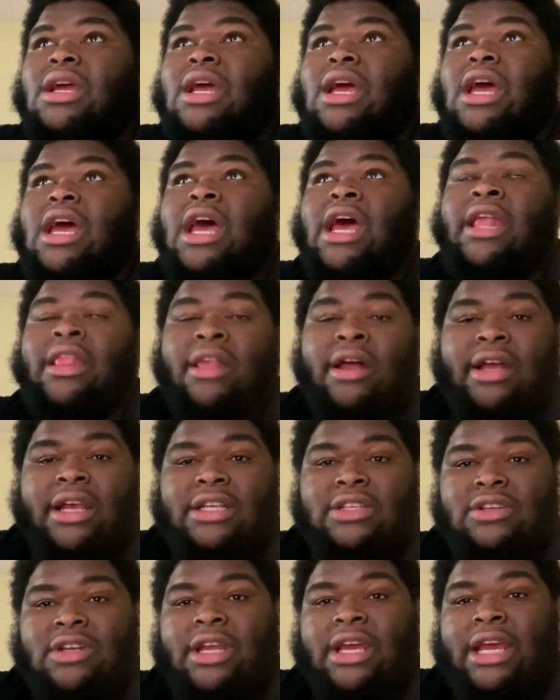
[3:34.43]
it looks like
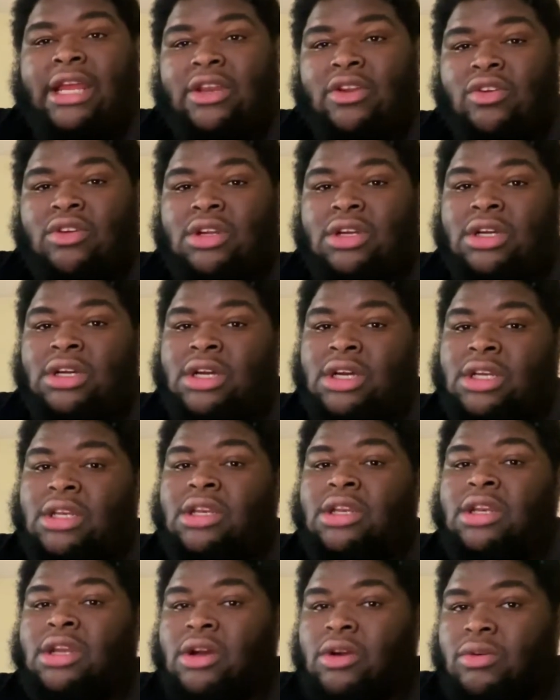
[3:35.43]
it's gonna end on a good
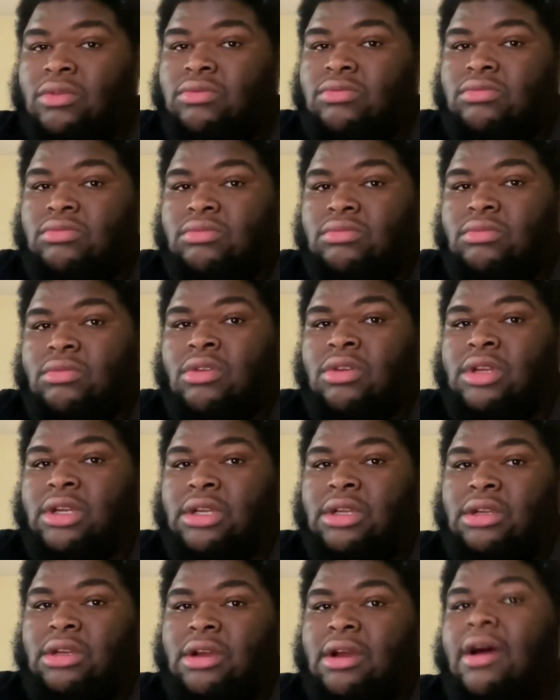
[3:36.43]
note
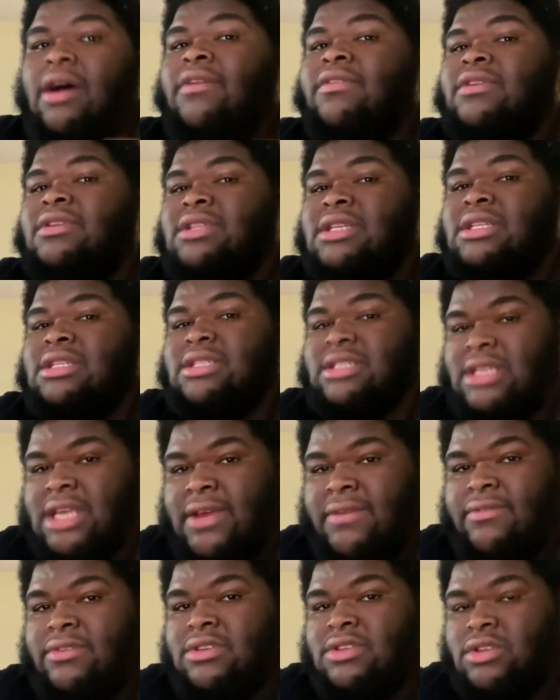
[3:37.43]
on this season
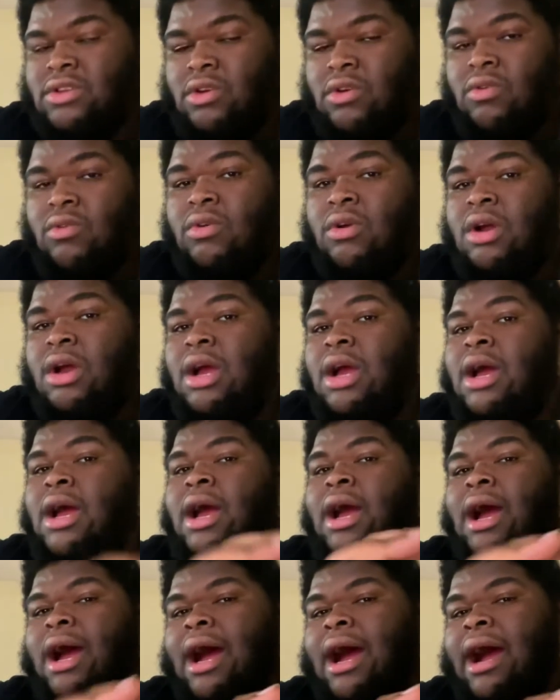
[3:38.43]
7. So
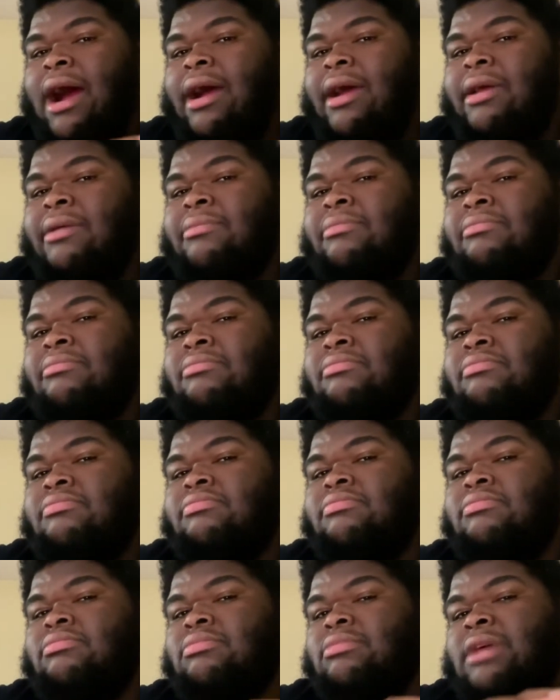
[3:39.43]
I'm
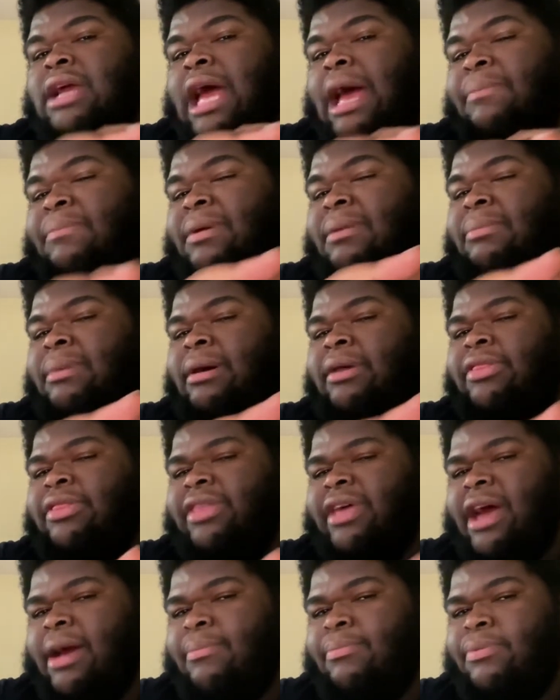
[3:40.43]
happy about
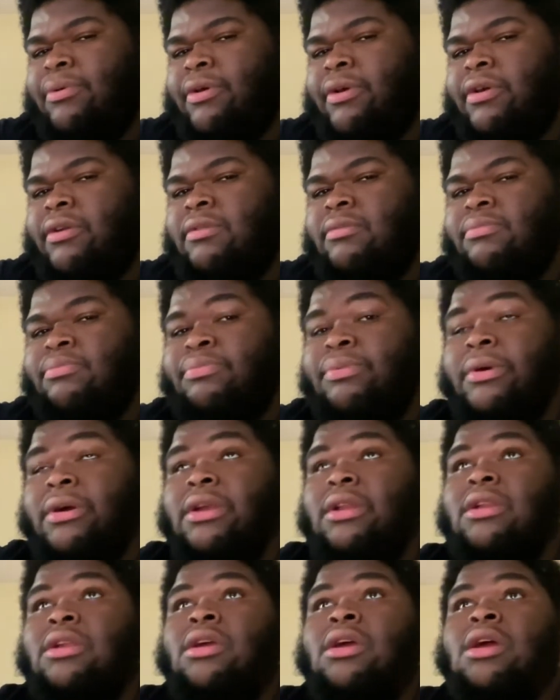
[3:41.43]
that part. But
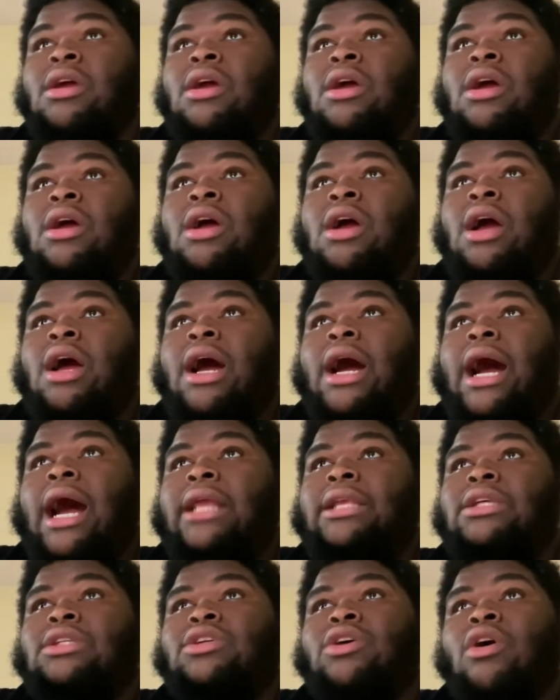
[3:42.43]
I
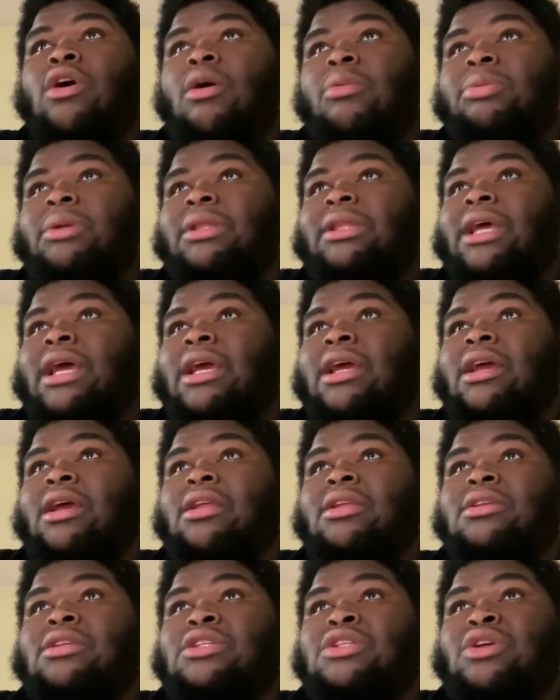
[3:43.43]
just hope that they
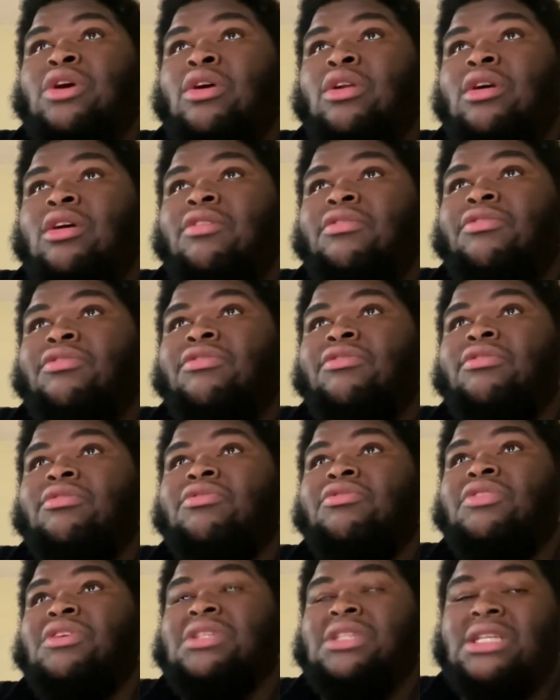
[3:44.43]
can start off
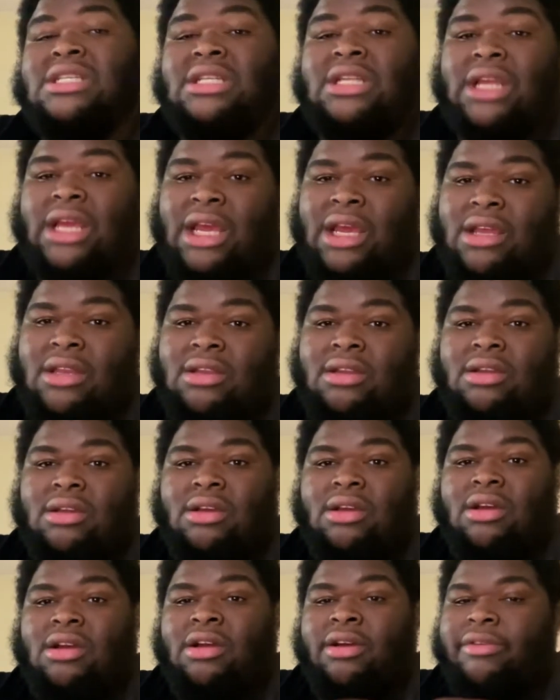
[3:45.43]
for season 8
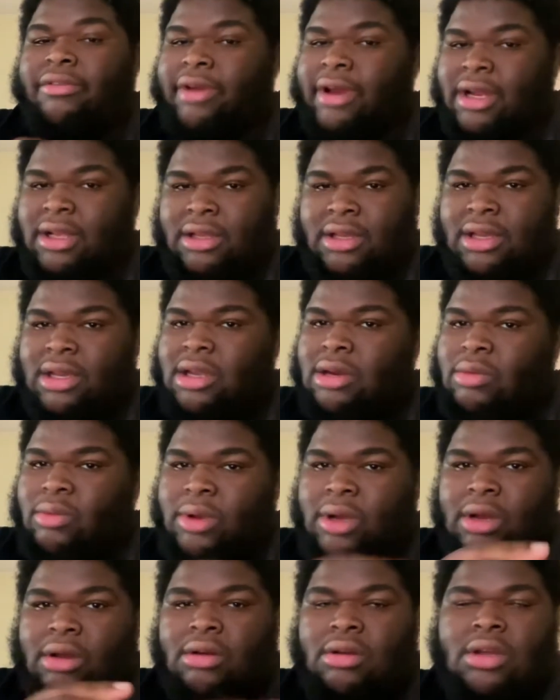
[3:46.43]
correctly and
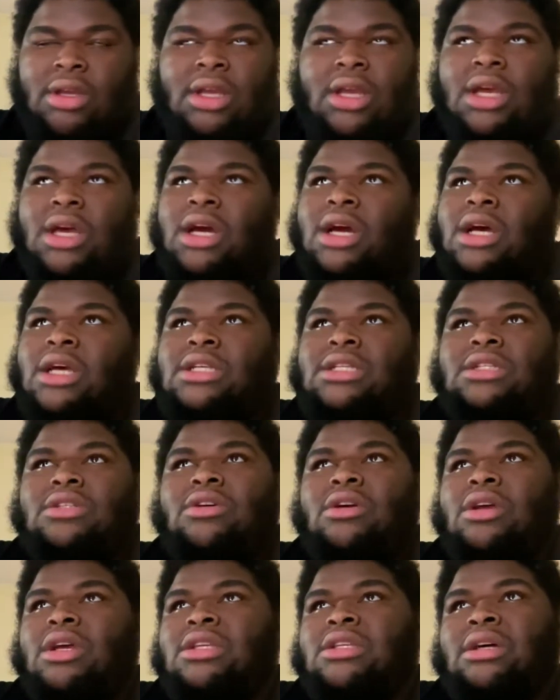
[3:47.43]
well, because it's
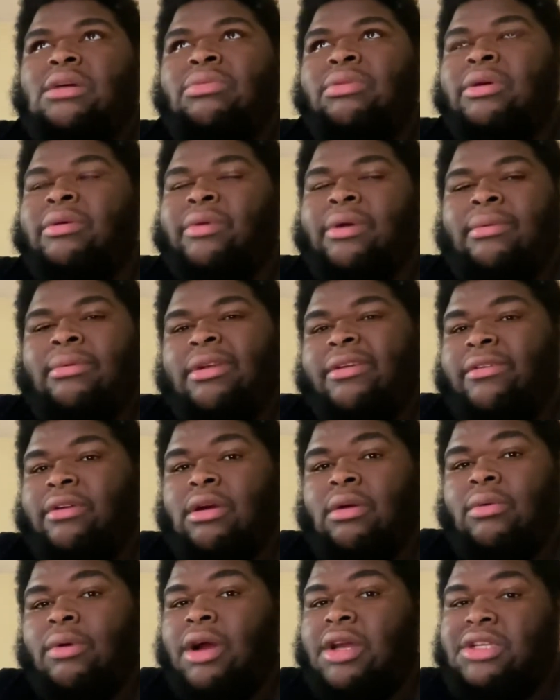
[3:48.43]
gonna get to a point where I'm not even
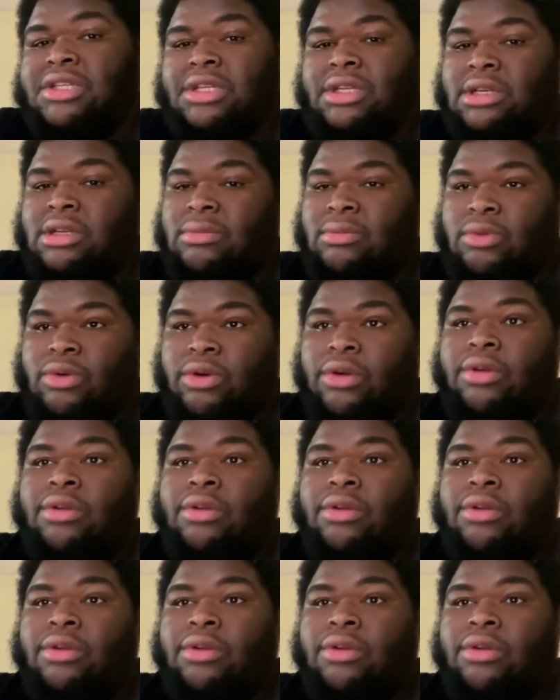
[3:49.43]
gonna watch it anymore.